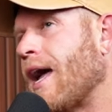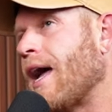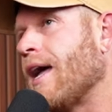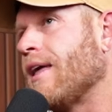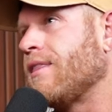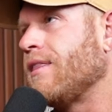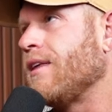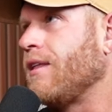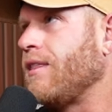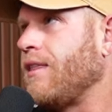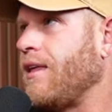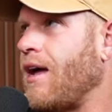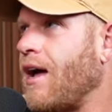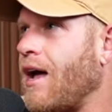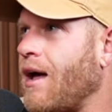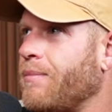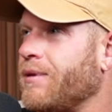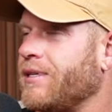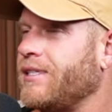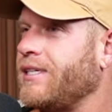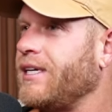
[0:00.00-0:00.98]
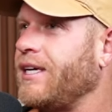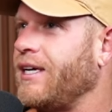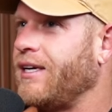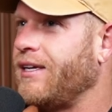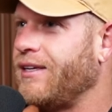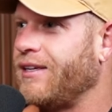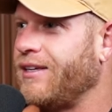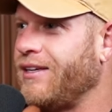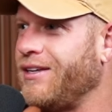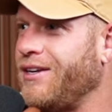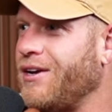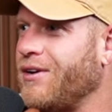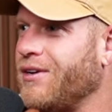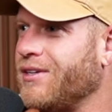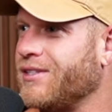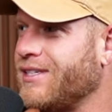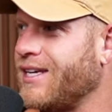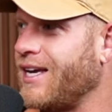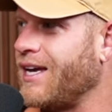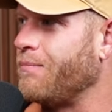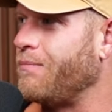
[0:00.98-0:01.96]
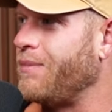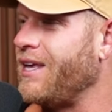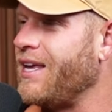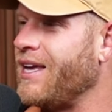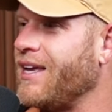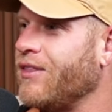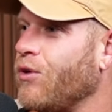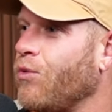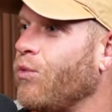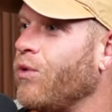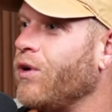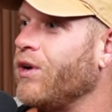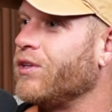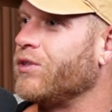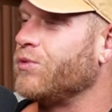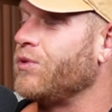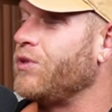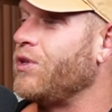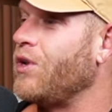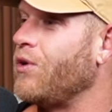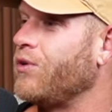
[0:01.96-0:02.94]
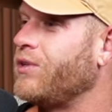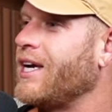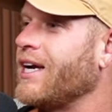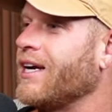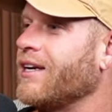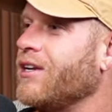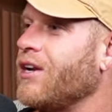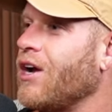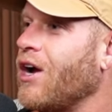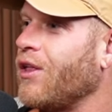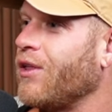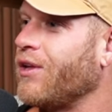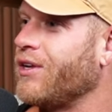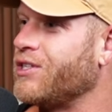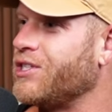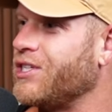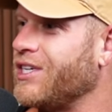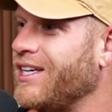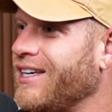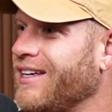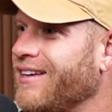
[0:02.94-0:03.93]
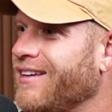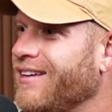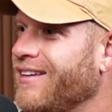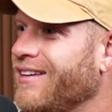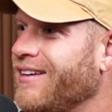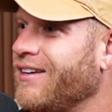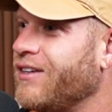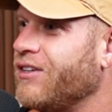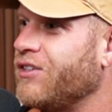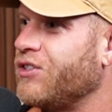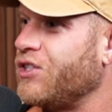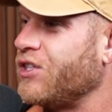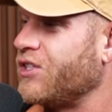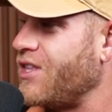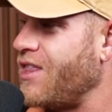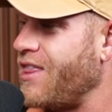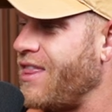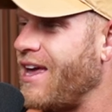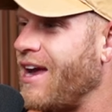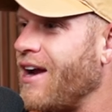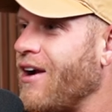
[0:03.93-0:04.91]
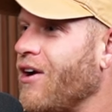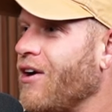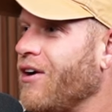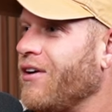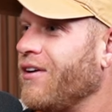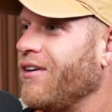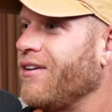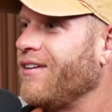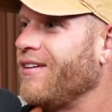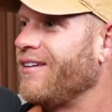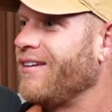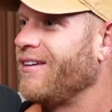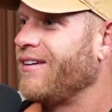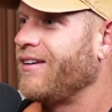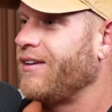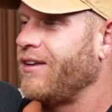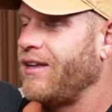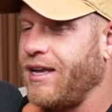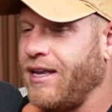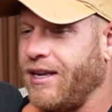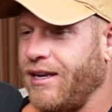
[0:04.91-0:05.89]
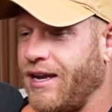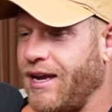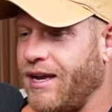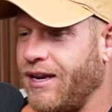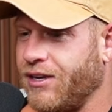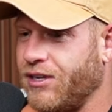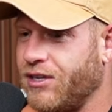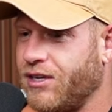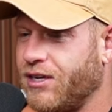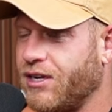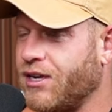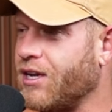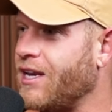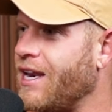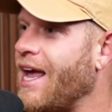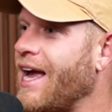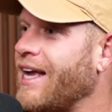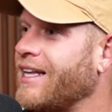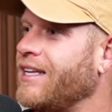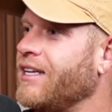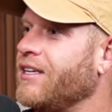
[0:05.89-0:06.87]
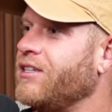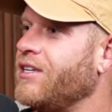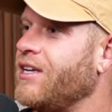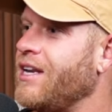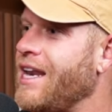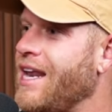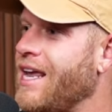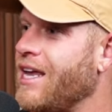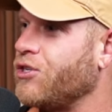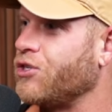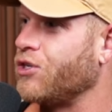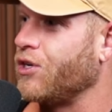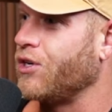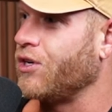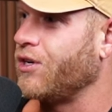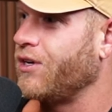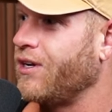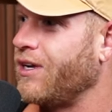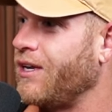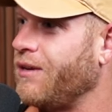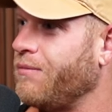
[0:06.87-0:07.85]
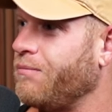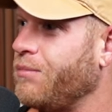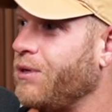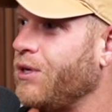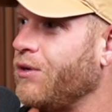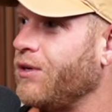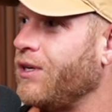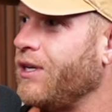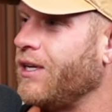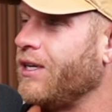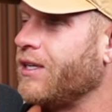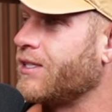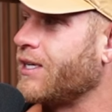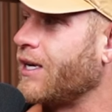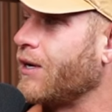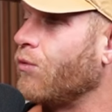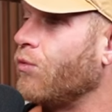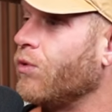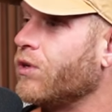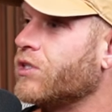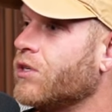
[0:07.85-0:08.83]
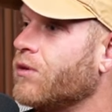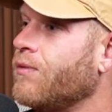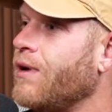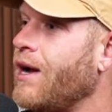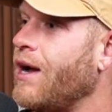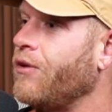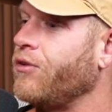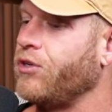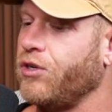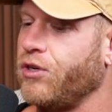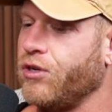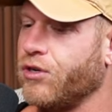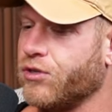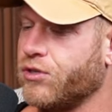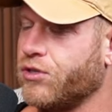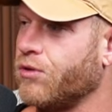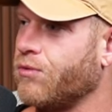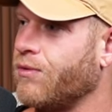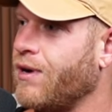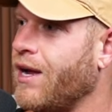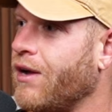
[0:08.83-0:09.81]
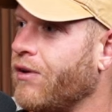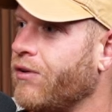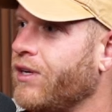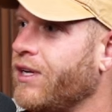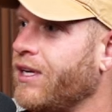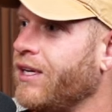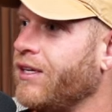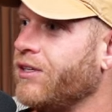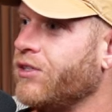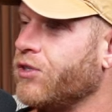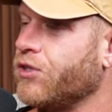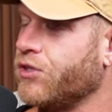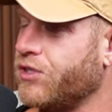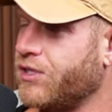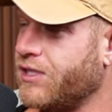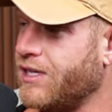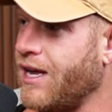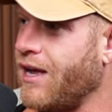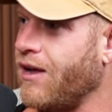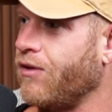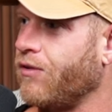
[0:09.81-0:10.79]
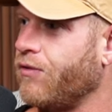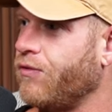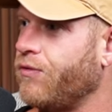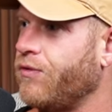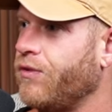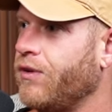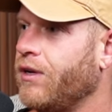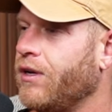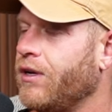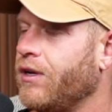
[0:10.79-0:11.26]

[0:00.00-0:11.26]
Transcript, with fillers: I think the opposite, you know, is like being in the woods with no technology, just there and, and connected to nature and beauty. And it's like what's around you, your surroundings, yourself.